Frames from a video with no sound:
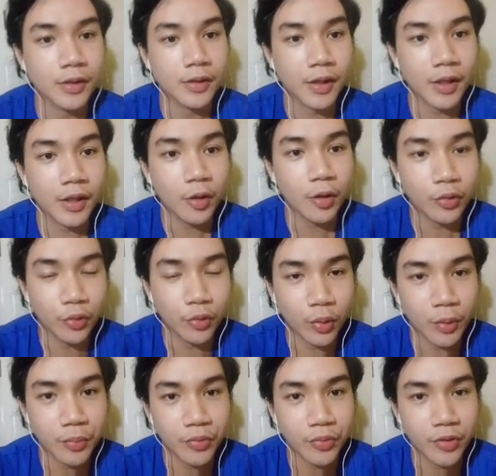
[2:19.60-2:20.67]
Okay, oh, so
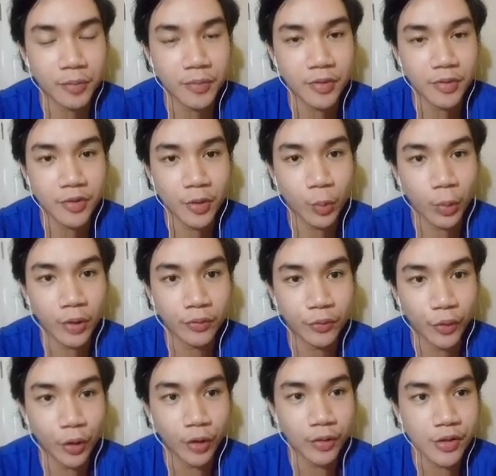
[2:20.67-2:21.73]
I'm still missing one
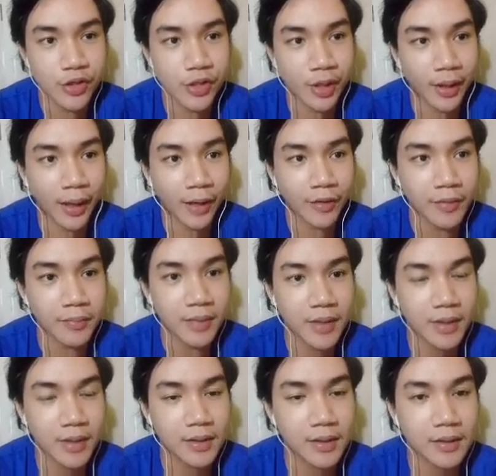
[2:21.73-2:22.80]
for Orange
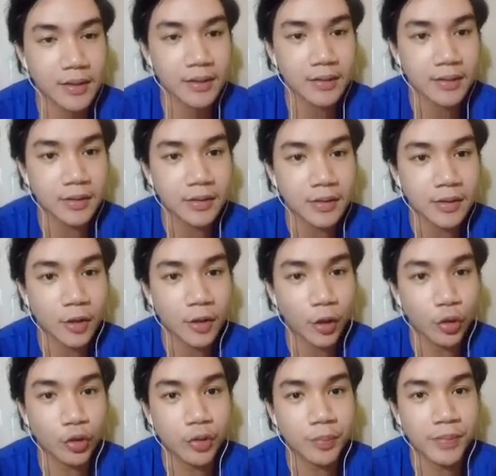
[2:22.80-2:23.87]
Caramel.
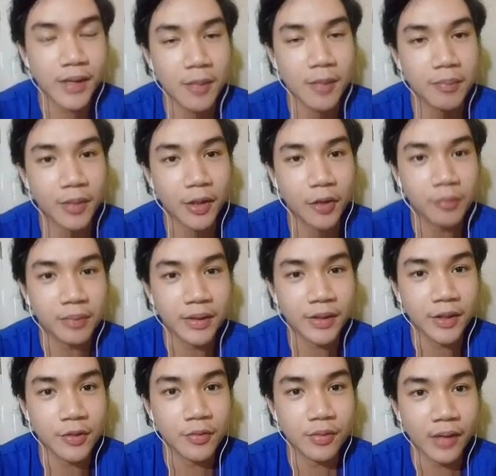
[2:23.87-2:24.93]
Oop, yep, I
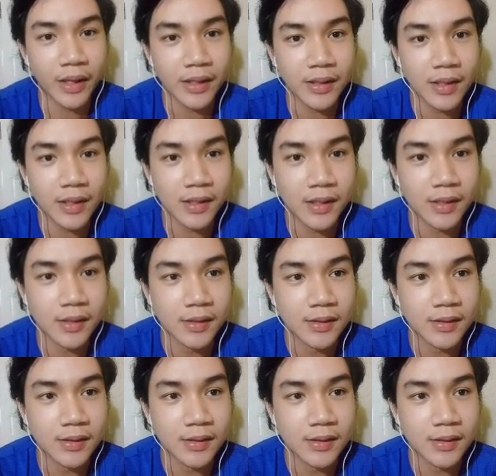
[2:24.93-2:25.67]
completed Raina.